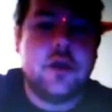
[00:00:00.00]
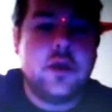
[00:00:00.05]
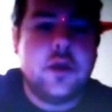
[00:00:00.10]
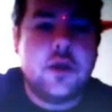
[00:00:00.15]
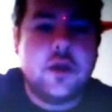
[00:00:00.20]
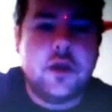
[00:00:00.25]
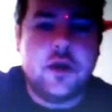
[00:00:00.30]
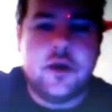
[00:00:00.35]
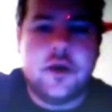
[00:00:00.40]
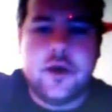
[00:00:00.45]

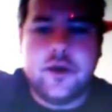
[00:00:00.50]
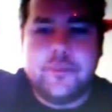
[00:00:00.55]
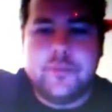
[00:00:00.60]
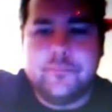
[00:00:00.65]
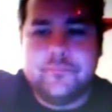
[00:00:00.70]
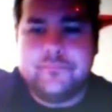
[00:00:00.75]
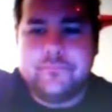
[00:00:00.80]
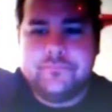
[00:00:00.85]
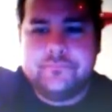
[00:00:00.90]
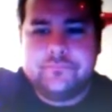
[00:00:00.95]

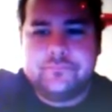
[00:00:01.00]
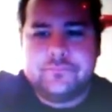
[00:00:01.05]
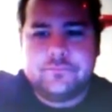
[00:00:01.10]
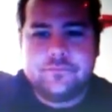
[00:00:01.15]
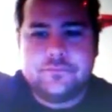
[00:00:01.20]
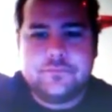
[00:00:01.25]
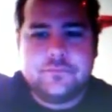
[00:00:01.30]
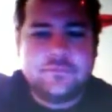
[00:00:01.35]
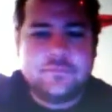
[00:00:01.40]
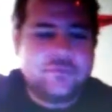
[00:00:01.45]

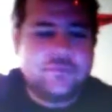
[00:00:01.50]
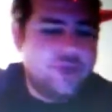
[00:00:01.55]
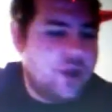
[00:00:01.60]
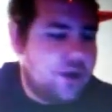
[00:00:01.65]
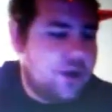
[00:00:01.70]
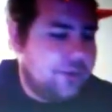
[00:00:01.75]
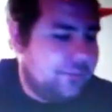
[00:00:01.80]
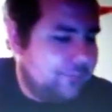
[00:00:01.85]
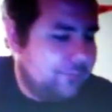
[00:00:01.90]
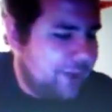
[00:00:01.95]

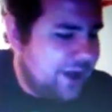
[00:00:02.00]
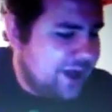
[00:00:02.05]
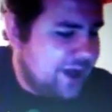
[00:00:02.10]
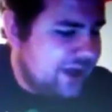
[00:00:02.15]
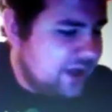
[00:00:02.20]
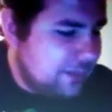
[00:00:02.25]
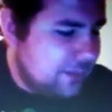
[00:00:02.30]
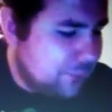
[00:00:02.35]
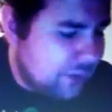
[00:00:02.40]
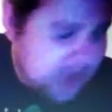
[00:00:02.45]
So my
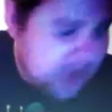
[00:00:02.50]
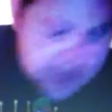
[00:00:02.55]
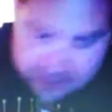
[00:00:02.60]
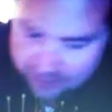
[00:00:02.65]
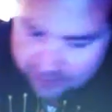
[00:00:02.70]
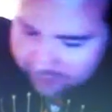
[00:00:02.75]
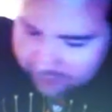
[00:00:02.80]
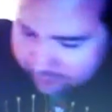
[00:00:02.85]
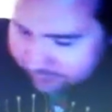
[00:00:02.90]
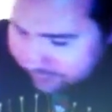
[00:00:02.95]
number
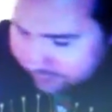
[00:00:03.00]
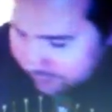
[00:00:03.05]
8